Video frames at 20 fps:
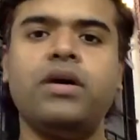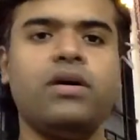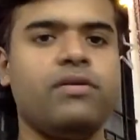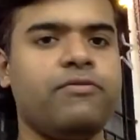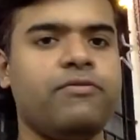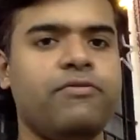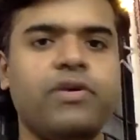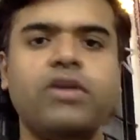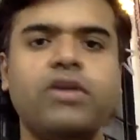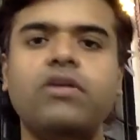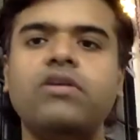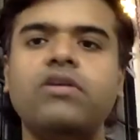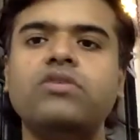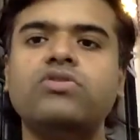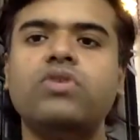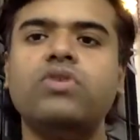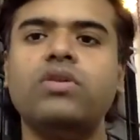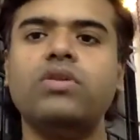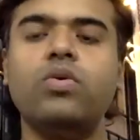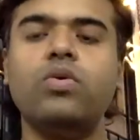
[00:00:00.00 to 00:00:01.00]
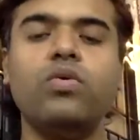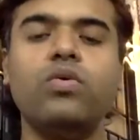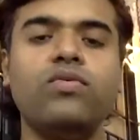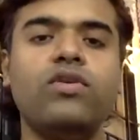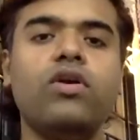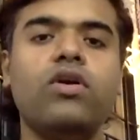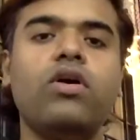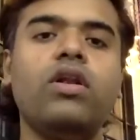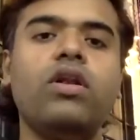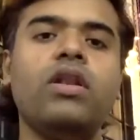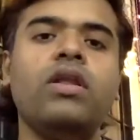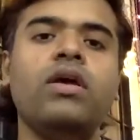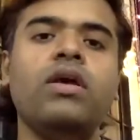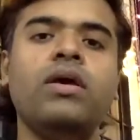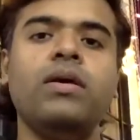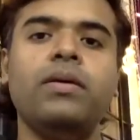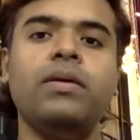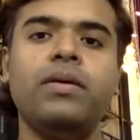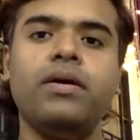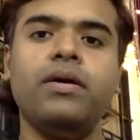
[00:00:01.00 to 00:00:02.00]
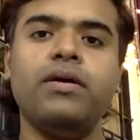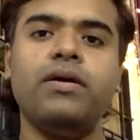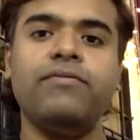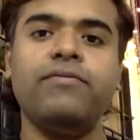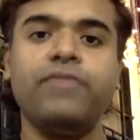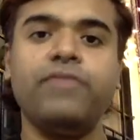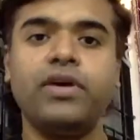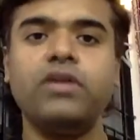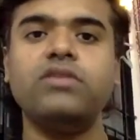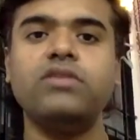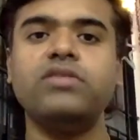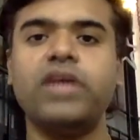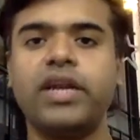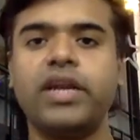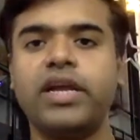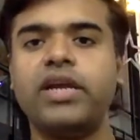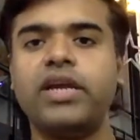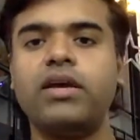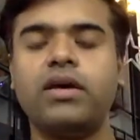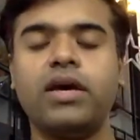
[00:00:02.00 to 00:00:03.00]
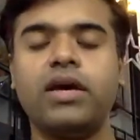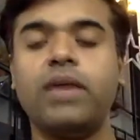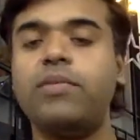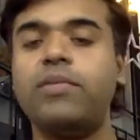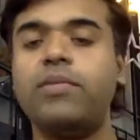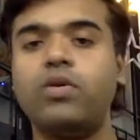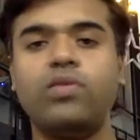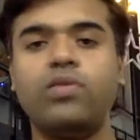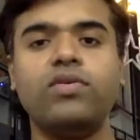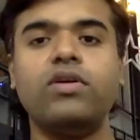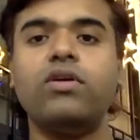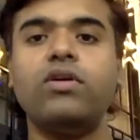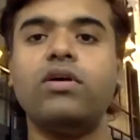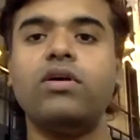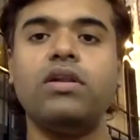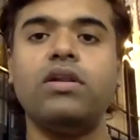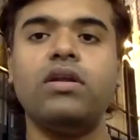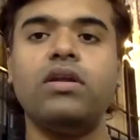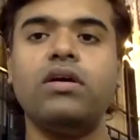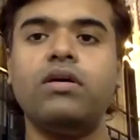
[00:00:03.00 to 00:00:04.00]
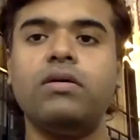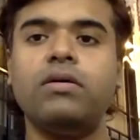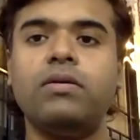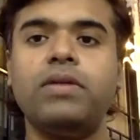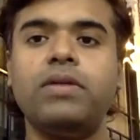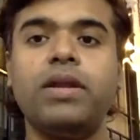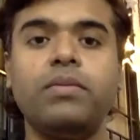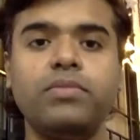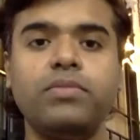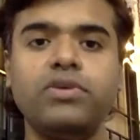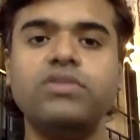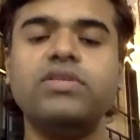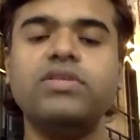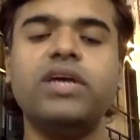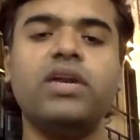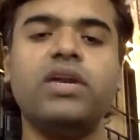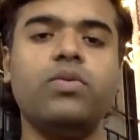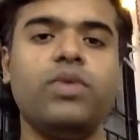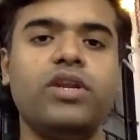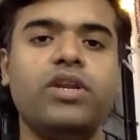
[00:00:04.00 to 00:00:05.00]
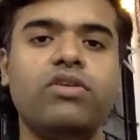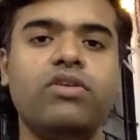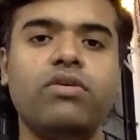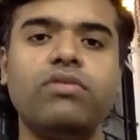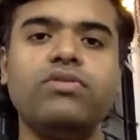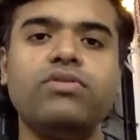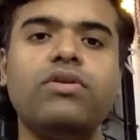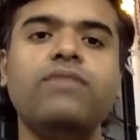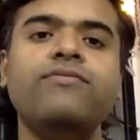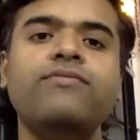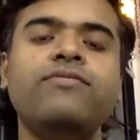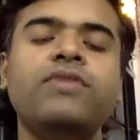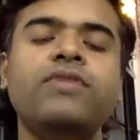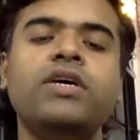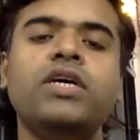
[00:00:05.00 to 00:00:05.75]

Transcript: figures, or the overall figures that overall numbers that we talked of.